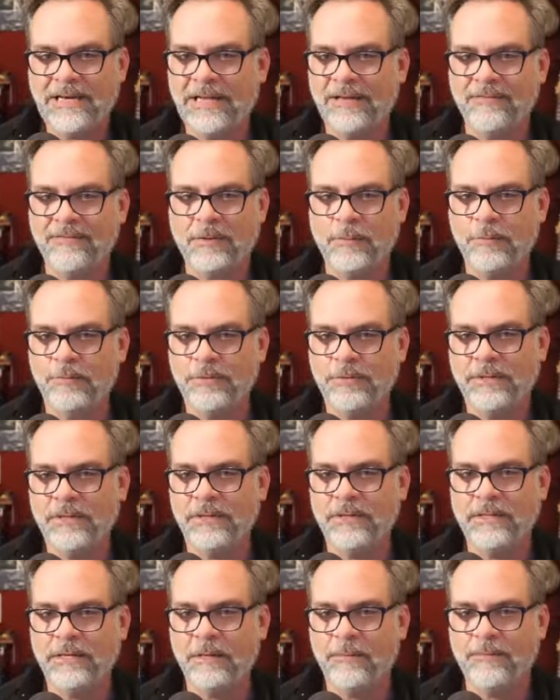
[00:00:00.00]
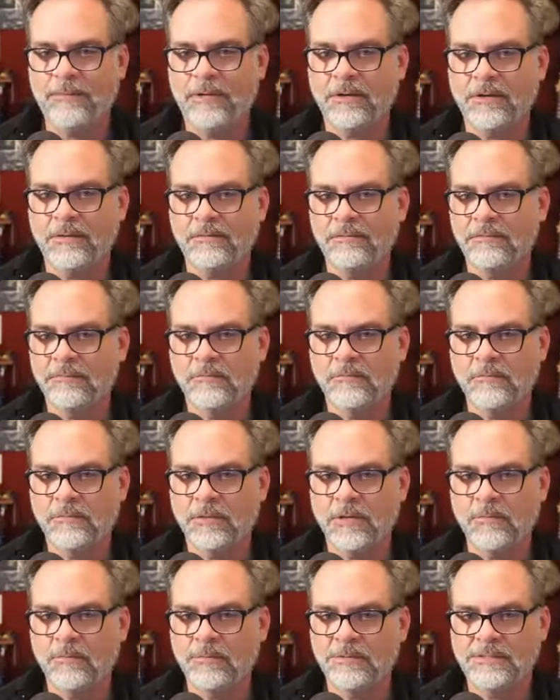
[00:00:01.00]
have completely up here where
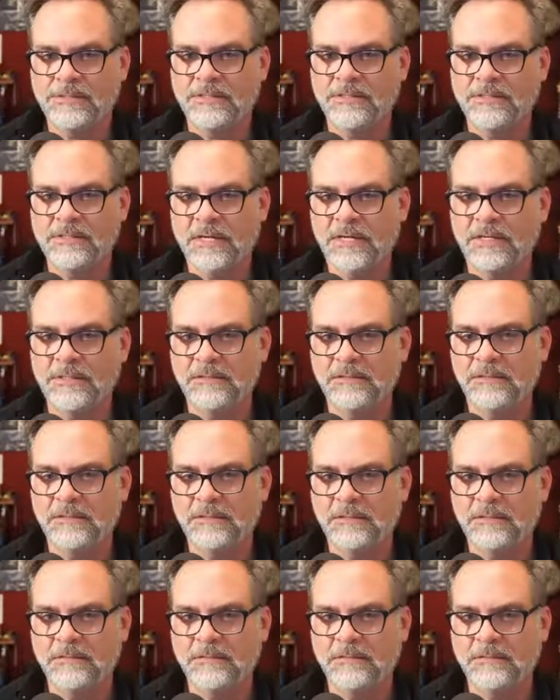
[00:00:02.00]
it was said